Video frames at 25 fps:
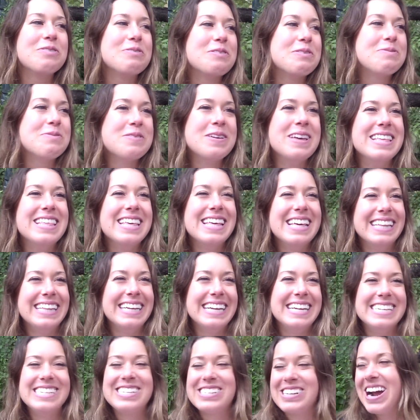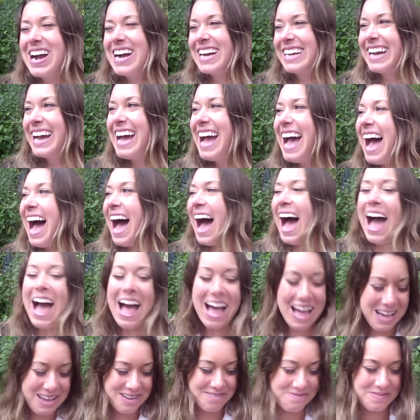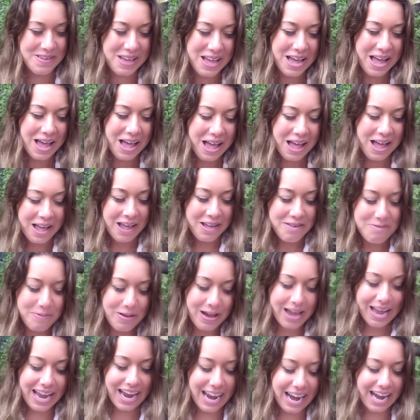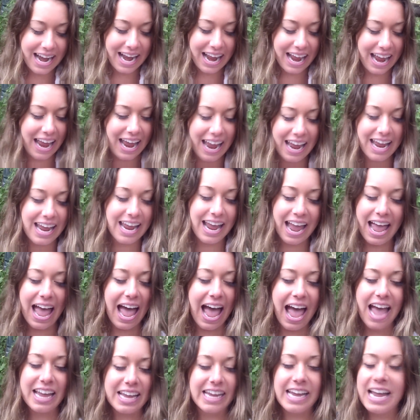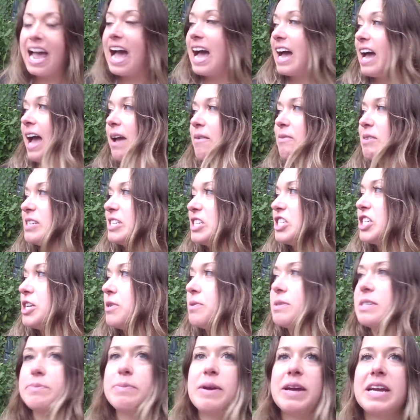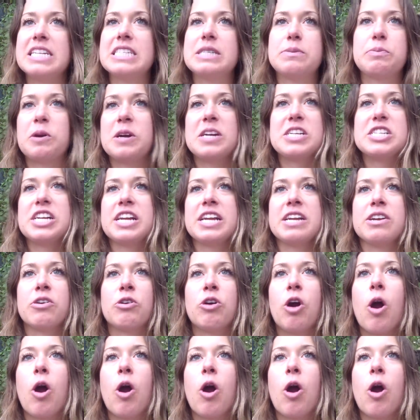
from the lead truck. Um, but yeah, I mean, she was my inspiration